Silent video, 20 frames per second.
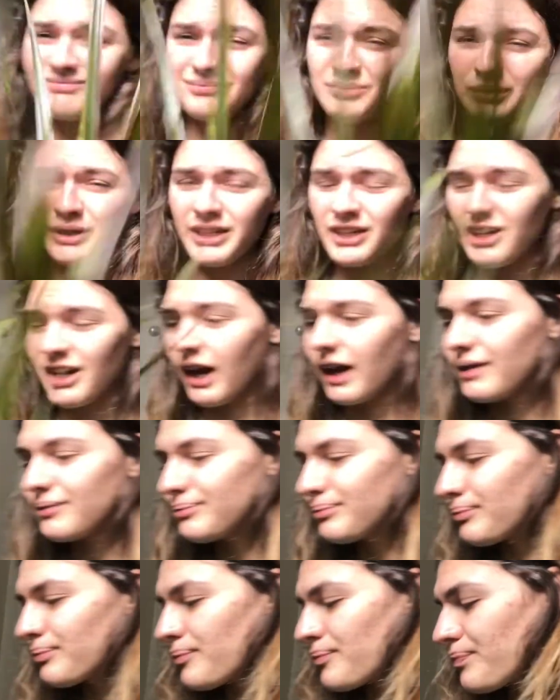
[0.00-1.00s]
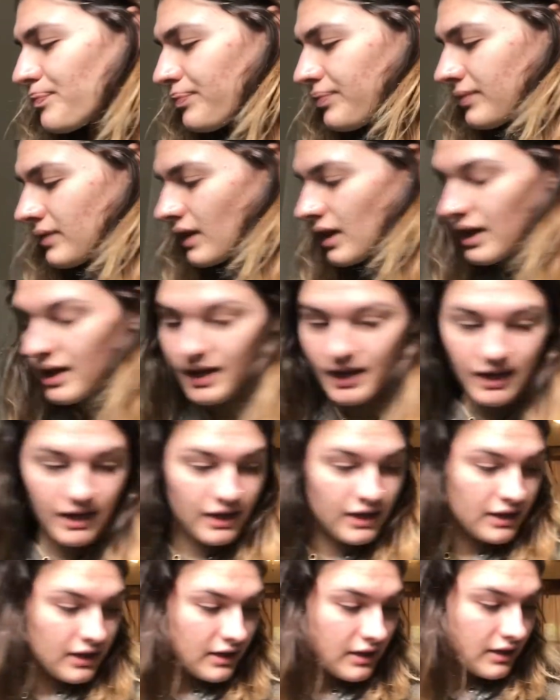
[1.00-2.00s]
why not?
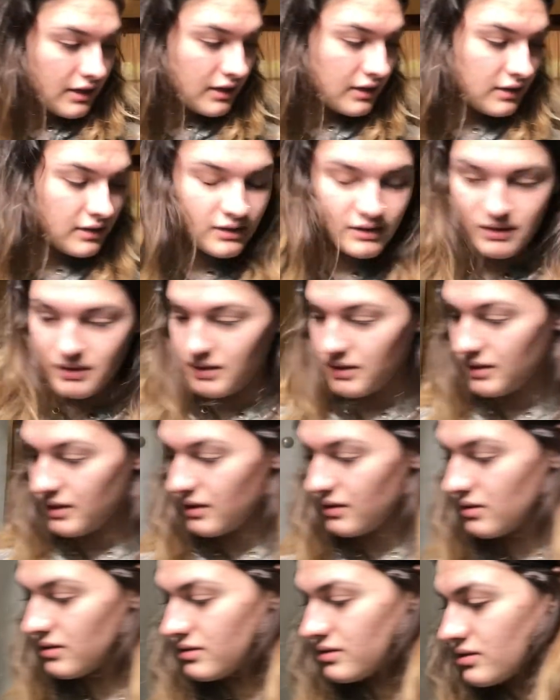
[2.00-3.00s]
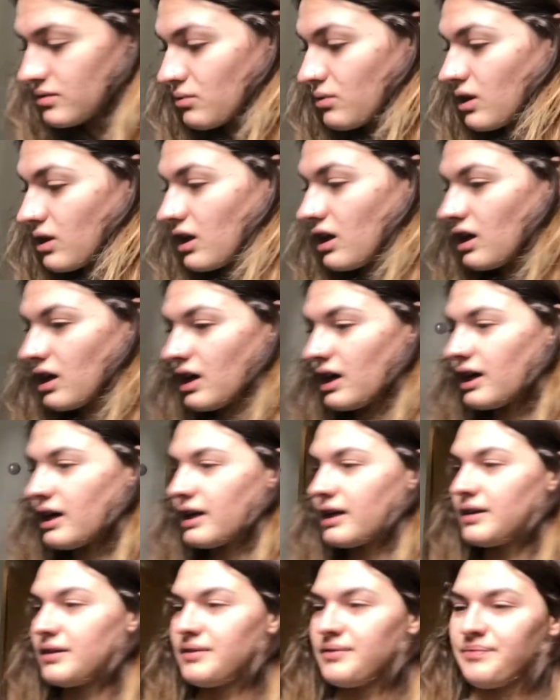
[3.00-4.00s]
And I also
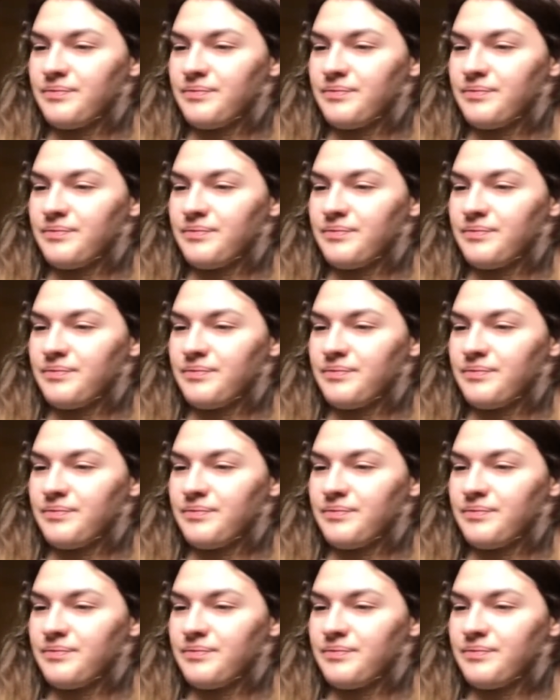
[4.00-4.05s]
got